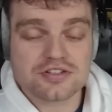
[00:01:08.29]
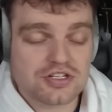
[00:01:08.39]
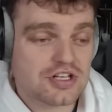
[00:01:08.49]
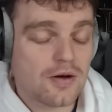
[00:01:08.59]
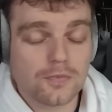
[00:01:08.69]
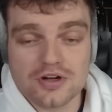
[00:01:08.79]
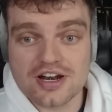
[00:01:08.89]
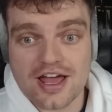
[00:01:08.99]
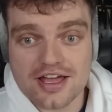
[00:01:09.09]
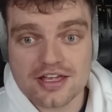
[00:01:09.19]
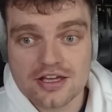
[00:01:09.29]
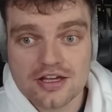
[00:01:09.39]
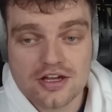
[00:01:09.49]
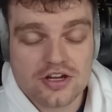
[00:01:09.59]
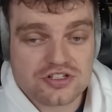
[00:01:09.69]
She's on one leg.
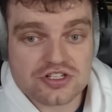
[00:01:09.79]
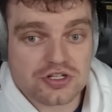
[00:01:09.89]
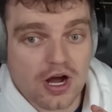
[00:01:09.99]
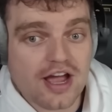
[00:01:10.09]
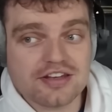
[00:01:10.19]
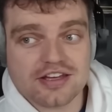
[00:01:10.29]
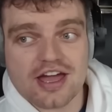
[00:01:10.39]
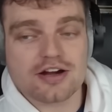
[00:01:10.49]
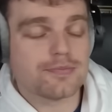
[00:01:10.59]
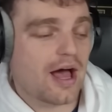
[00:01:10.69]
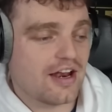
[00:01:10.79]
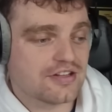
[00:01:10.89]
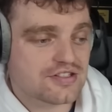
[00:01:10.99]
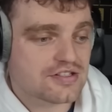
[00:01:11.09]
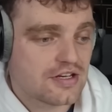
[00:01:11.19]
She's trying to get her
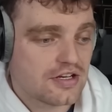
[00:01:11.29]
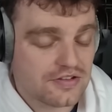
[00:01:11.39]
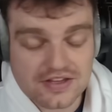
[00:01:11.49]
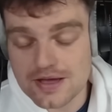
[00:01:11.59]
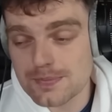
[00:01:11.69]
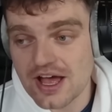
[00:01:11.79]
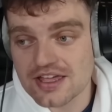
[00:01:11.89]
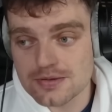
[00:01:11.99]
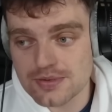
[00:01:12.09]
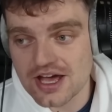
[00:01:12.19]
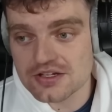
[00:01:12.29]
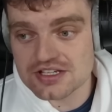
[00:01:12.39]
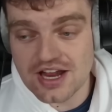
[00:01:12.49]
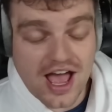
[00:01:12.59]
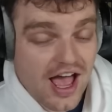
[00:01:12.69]
balance to get back in bounds.
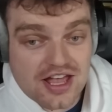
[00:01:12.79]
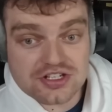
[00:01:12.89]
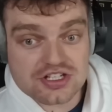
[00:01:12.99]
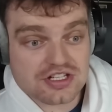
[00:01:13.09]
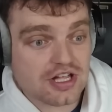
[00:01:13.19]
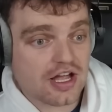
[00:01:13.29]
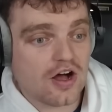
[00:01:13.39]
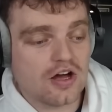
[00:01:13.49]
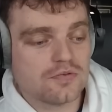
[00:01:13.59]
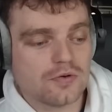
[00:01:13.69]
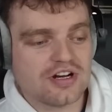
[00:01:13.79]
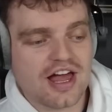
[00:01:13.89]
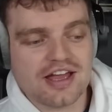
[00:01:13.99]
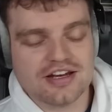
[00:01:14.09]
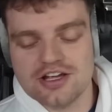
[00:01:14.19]
And as she's like on one
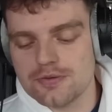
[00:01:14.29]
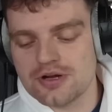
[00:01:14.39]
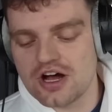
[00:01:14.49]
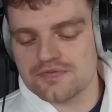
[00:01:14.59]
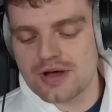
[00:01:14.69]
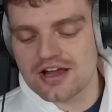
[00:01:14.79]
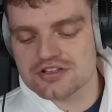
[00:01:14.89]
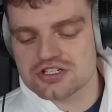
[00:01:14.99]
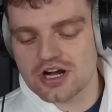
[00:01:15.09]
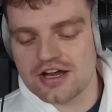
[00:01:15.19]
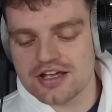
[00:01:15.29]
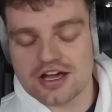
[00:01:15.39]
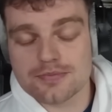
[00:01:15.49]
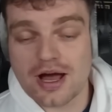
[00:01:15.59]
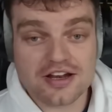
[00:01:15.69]
leg, a little bit off balance, trying to get
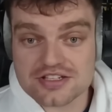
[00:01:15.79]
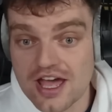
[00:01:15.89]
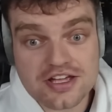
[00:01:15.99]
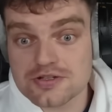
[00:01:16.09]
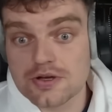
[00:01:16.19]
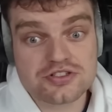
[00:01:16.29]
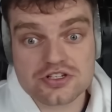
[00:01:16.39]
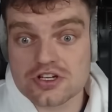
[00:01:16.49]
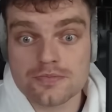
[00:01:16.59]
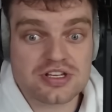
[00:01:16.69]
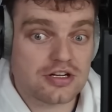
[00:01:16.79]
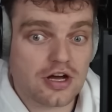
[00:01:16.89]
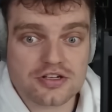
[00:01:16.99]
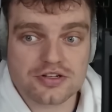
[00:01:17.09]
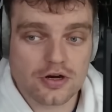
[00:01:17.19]
her balance, Angel Wilson just comes in and
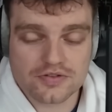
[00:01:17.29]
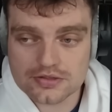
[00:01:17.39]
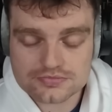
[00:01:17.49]
knocks her over.